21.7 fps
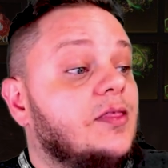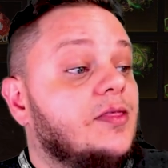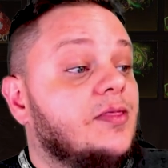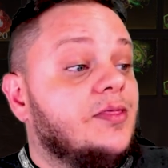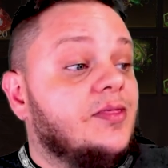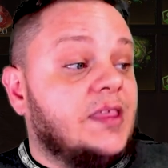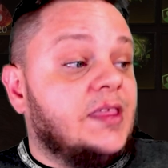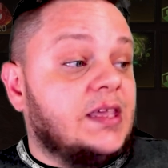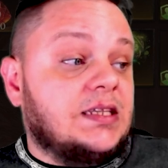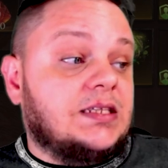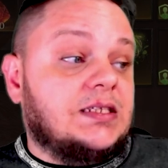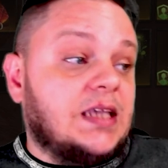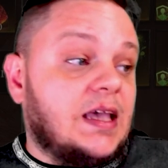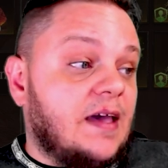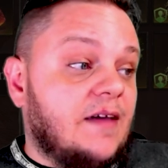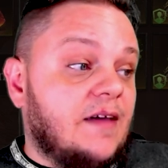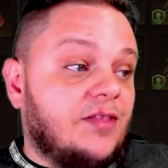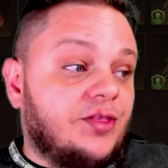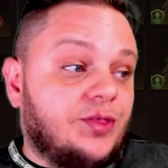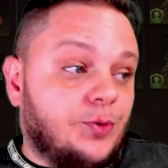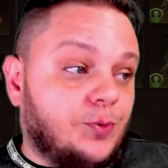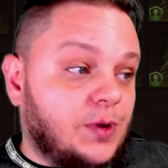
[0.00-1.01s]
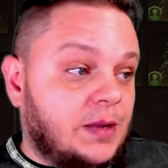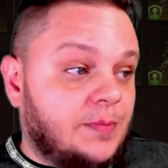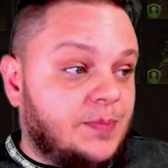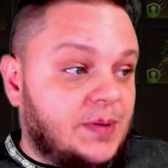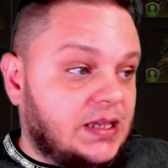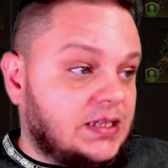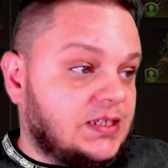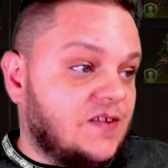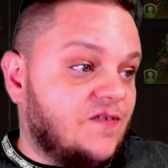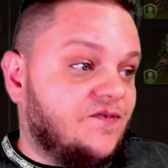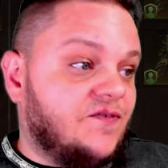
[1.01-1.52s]
This
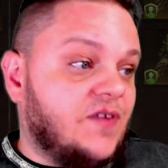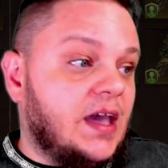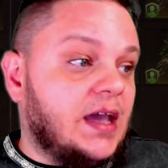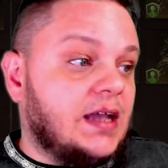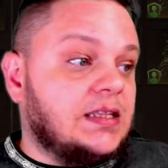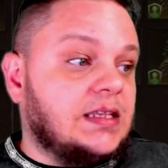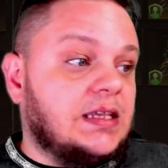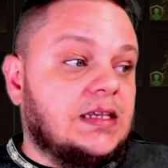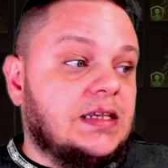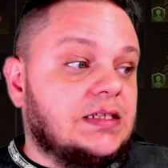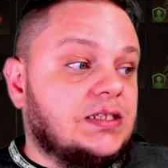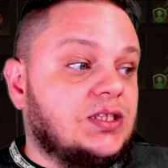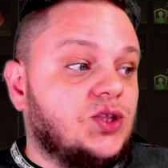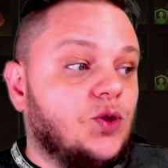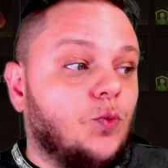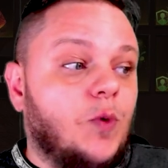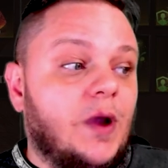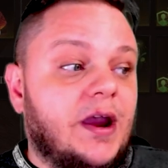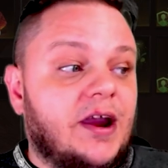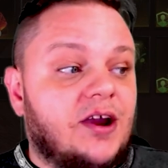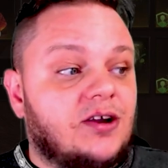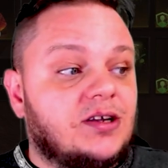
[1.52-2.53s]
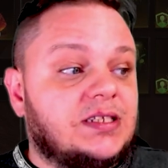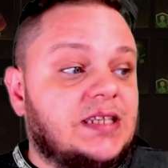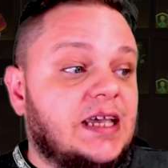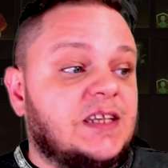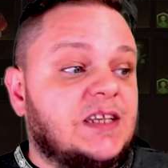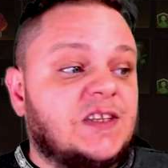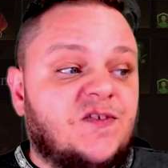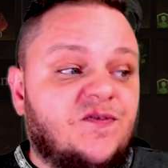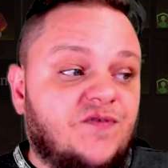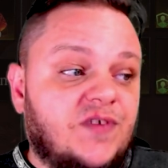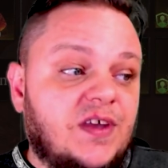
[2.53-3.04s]
3-piece effect is the wearer
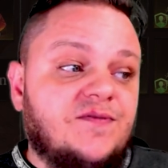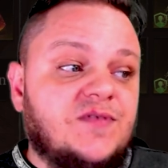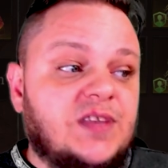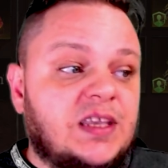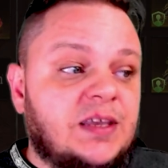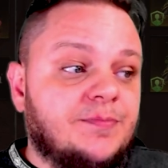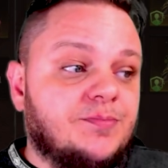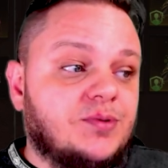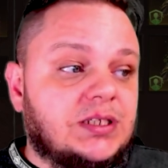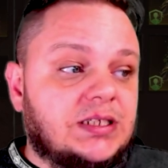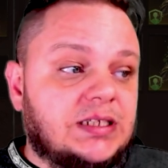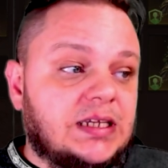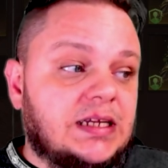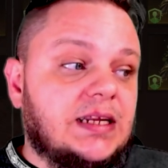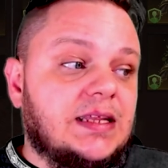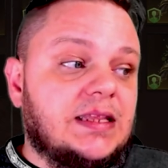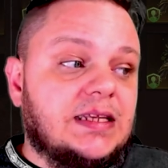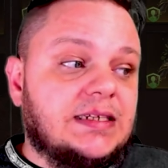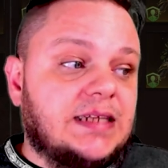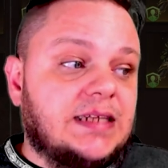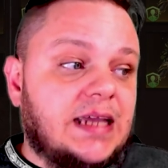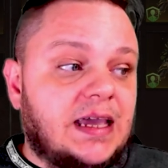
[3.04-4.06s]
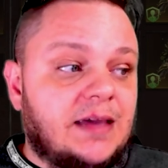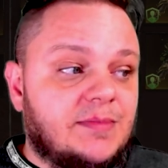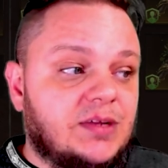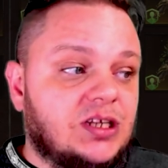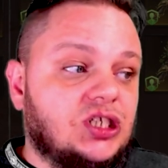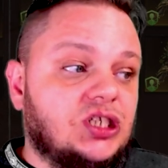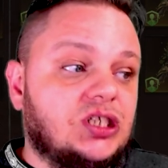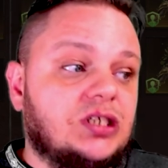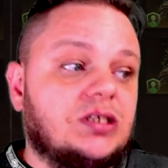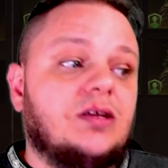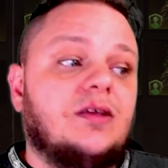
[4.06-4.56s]
takes 15% of the
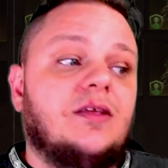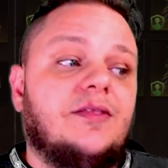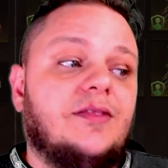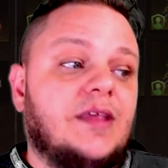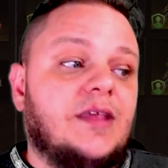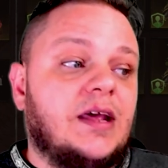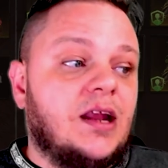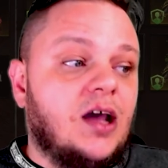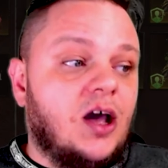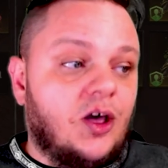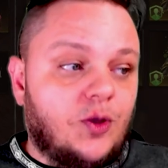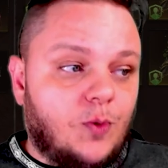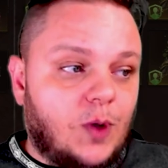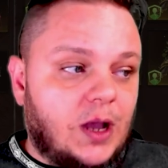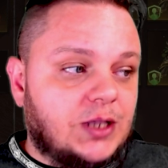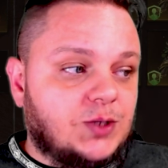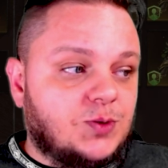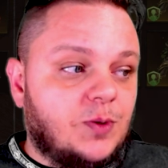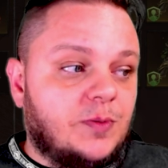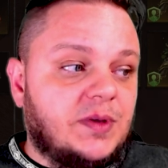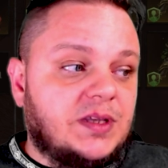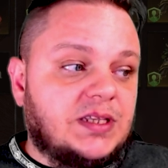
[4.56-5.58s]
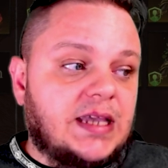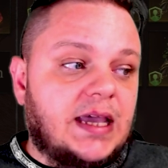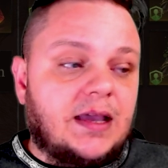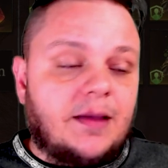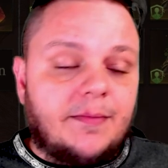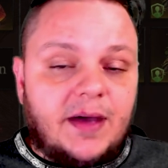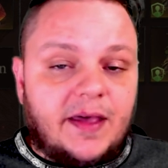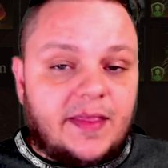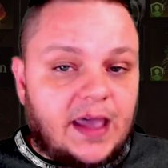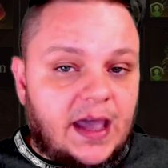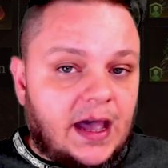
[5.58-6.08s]
damage that otherwise would be taken
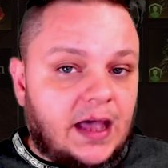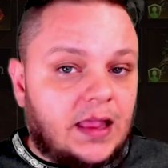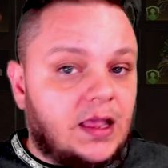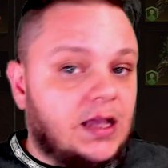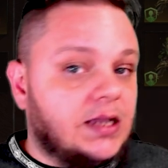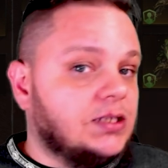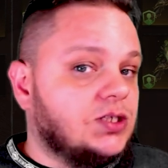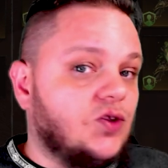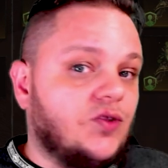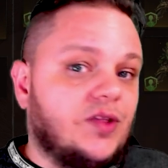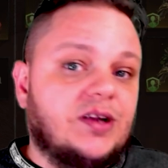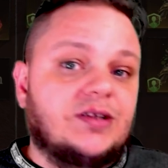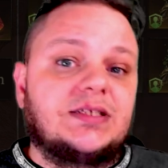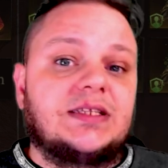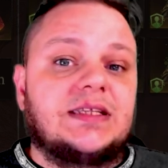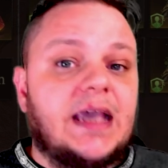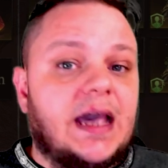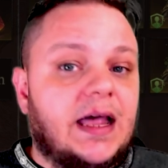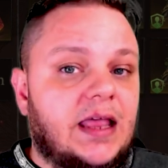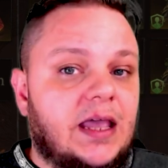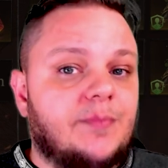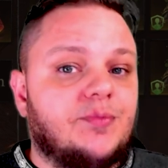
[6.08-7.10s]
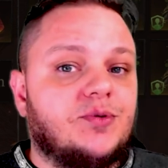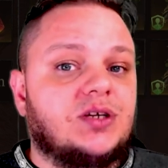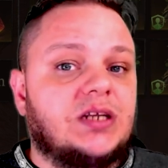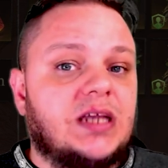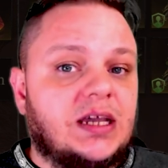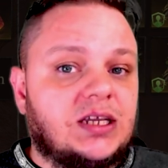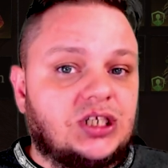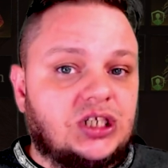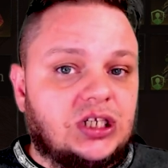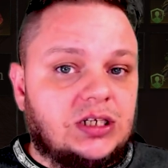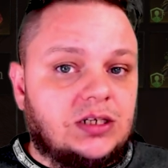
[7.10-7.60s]
by the ally. So there's the ally
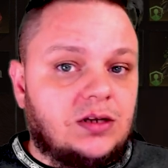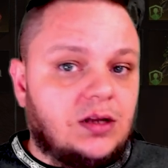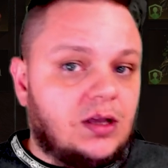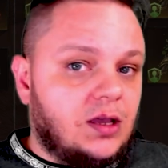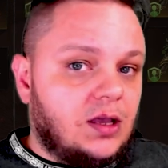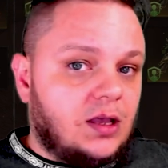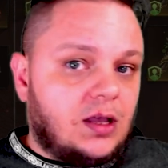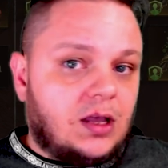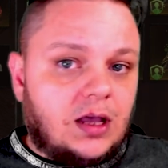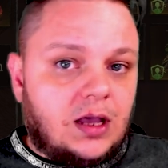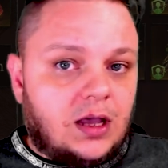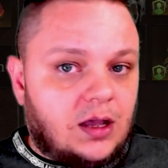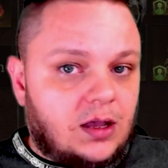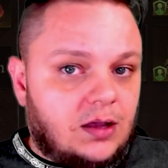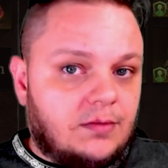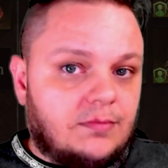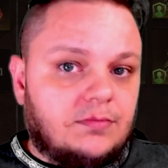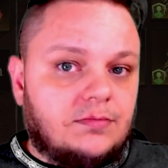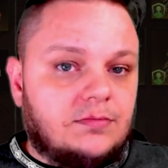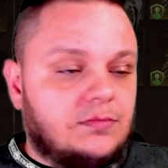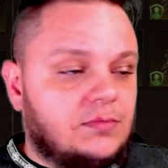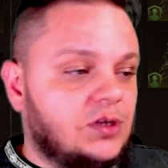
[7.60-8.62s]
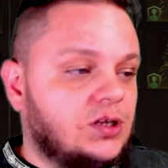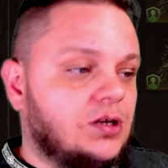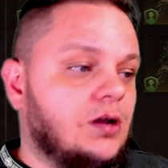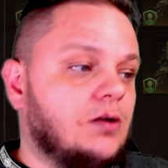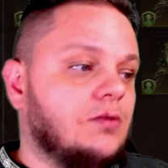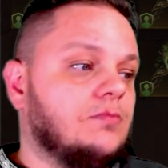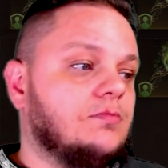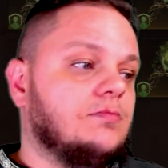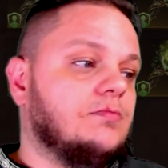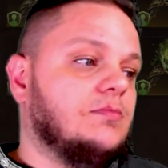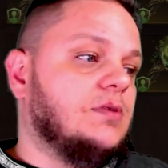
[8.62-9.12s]
protection,
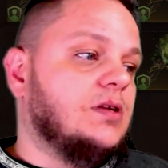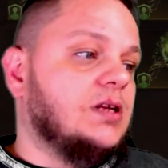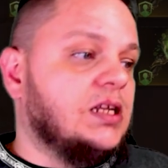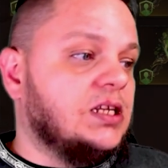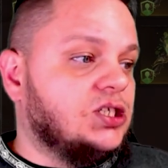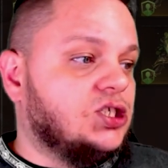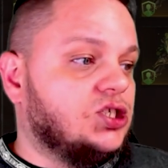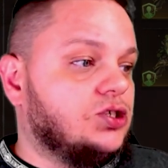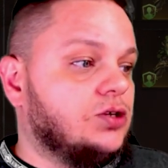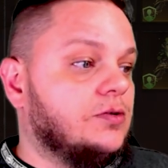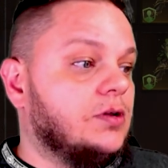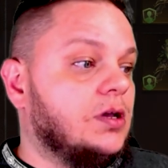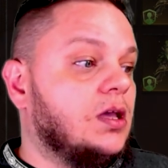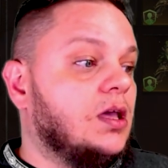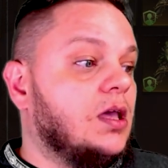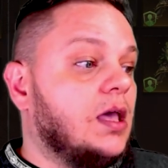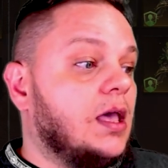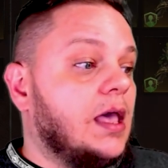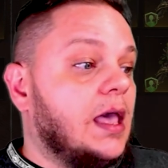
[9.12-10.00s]
niche to it.